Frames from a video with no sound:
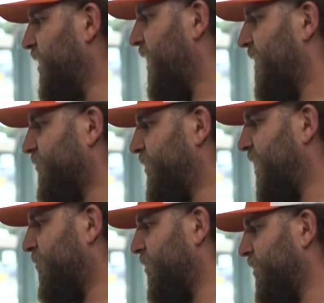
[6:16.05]
After
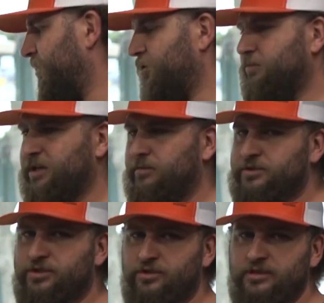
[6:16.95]
calibrating it, you'll be able
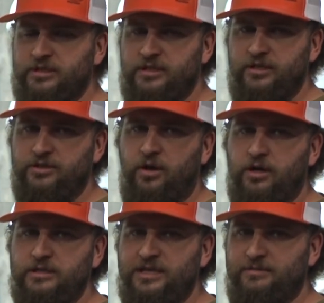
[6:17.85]
to turn these things
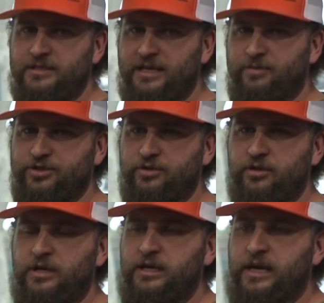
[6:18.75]
on, set them to
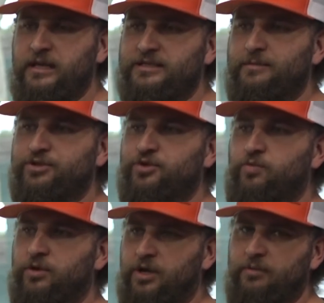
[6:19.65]
temperature, and the temperature
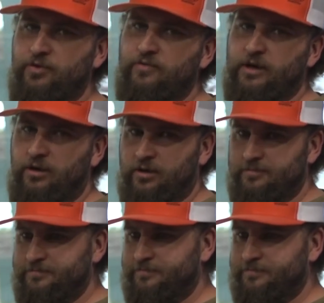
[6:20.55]
will not move at all.